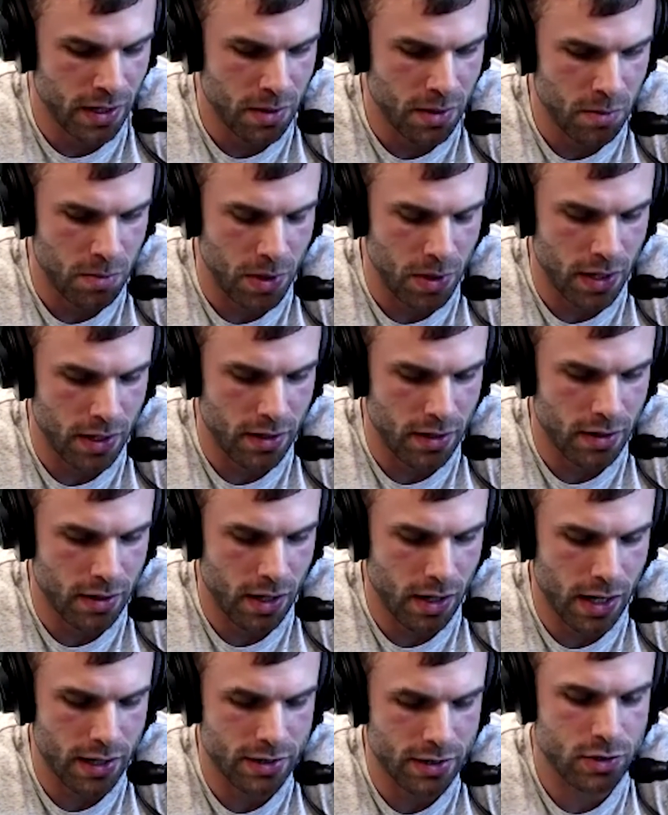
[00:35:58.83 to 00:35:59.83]
but
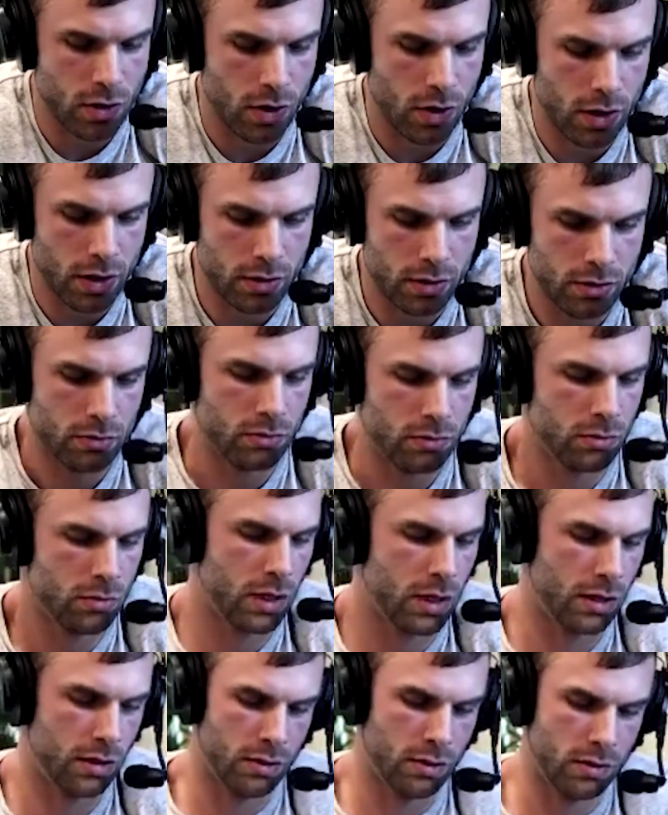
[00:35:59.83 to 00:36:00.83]
I started
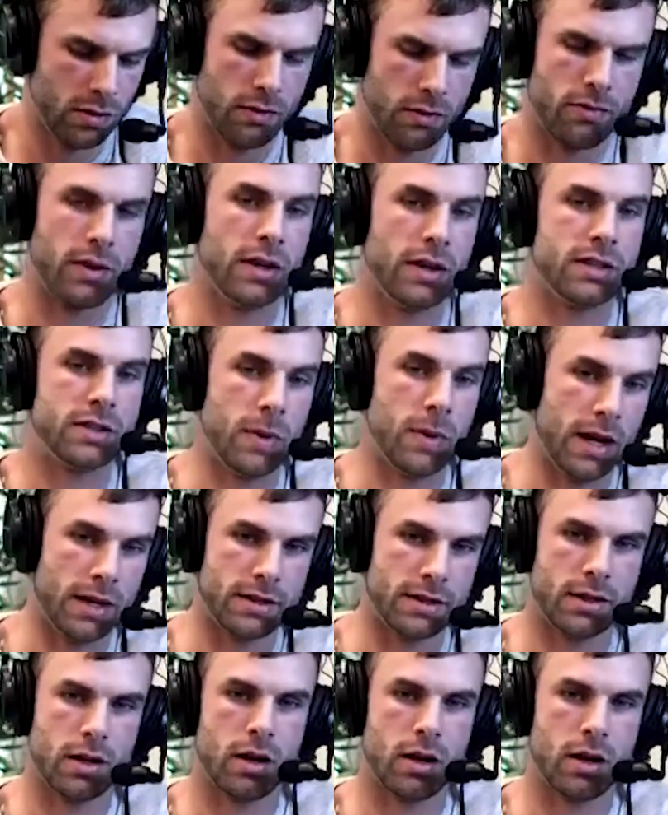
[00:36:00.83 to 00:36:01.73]
in the fitness space and